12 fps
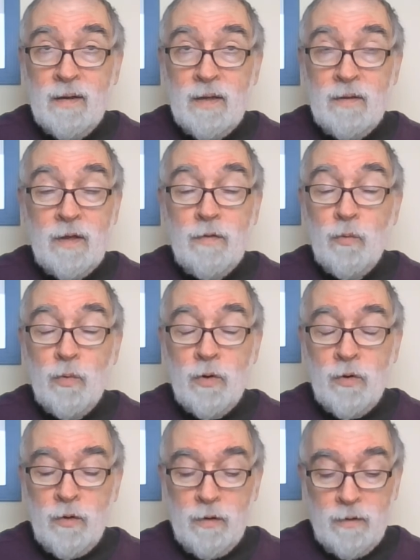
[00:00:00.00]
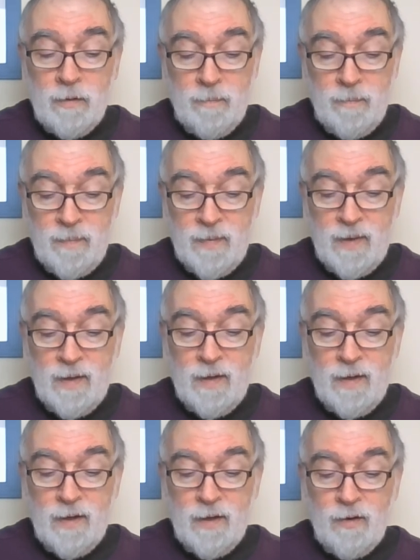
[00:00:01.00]
indeed the world,
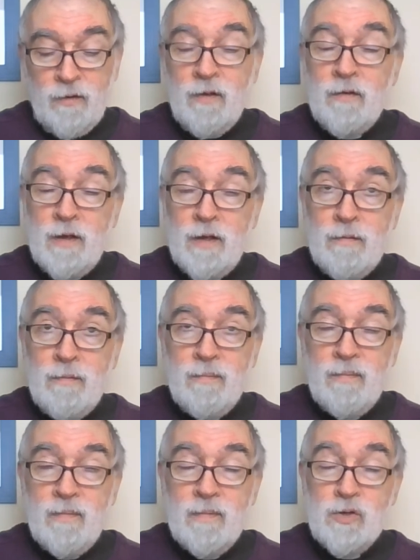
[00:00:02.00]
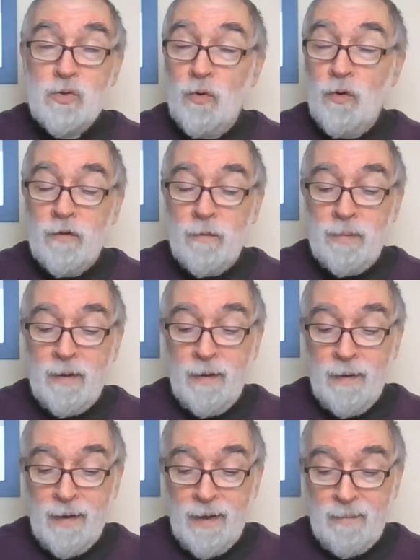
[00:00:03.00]
because it's in short
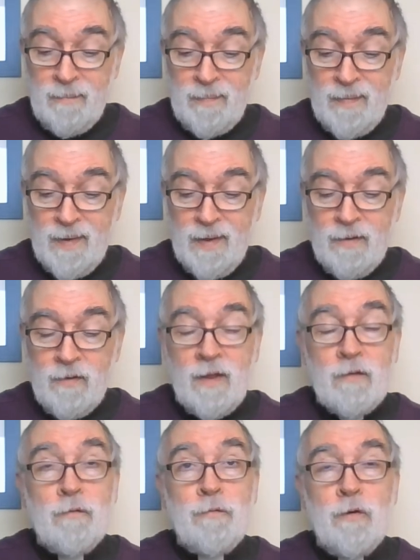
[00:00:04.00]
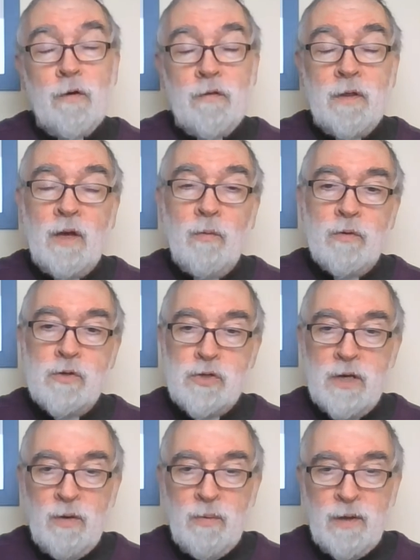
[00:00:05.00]
supply. So that's the first thing I want to
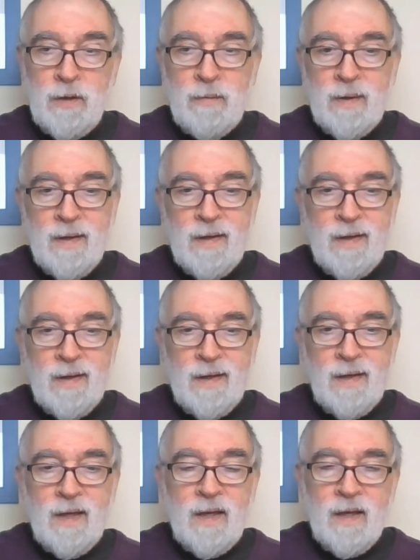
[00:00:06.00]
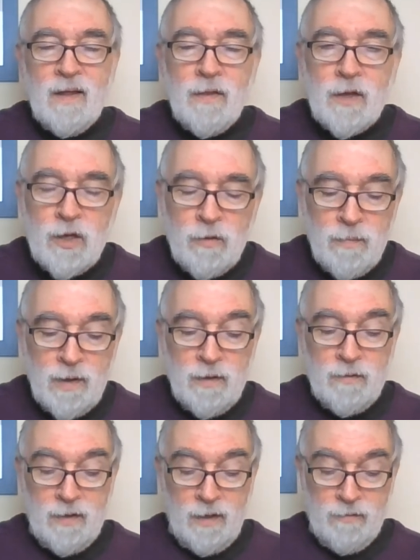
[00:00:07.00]
share with you, the
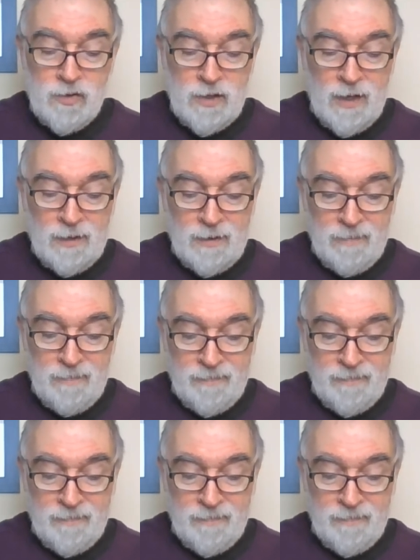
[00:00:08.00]
humility of Chad.